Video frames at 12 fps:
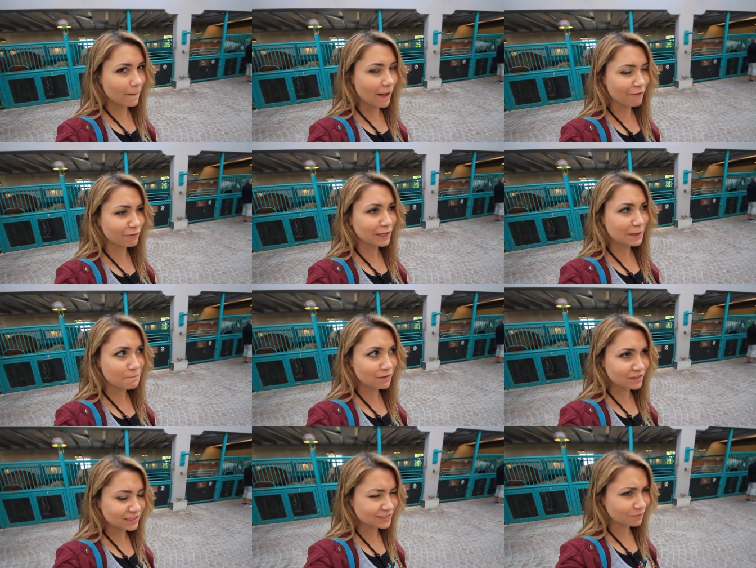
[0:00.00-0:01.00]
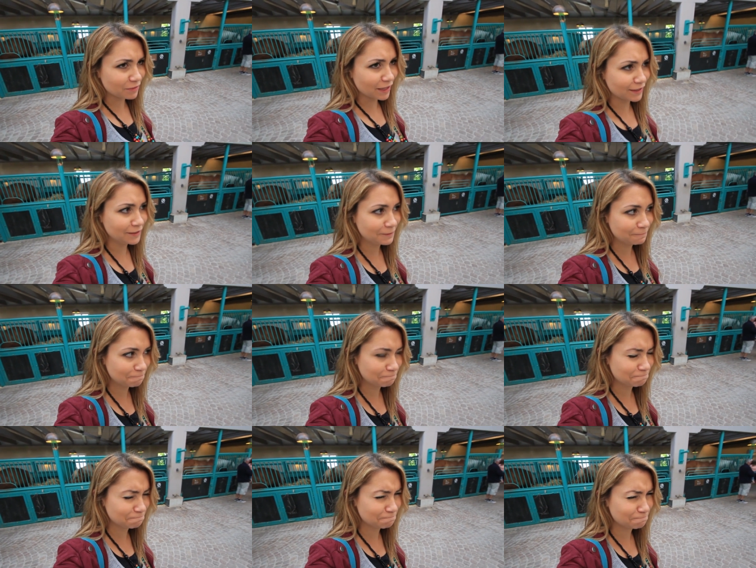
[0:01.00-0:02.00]
I feel like I'm missing something.
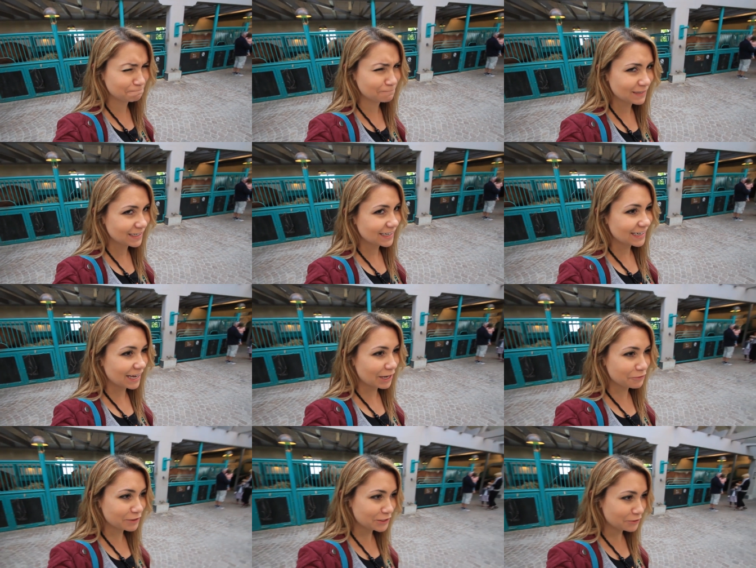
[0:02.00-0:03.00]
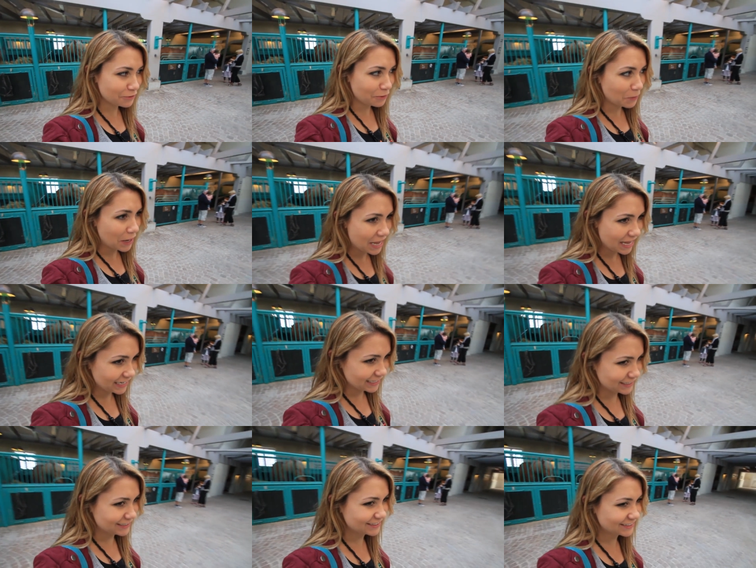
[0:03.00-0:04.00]
I really don't know
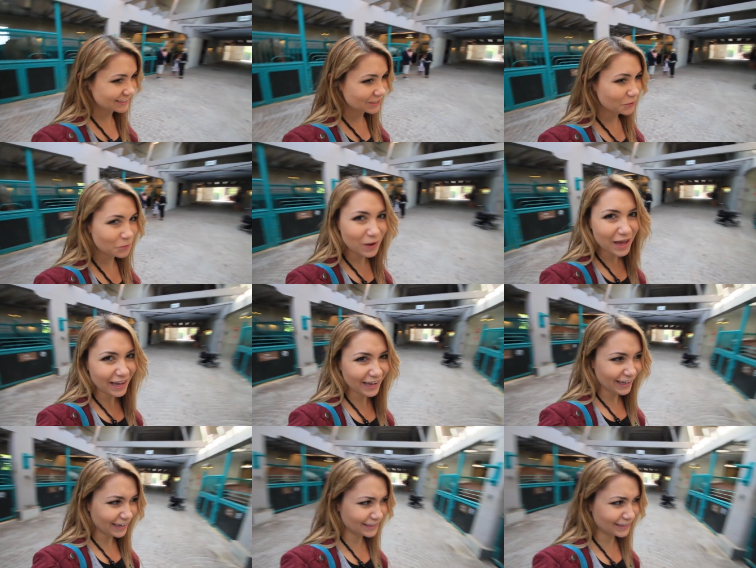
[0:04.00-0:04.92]
why. Why?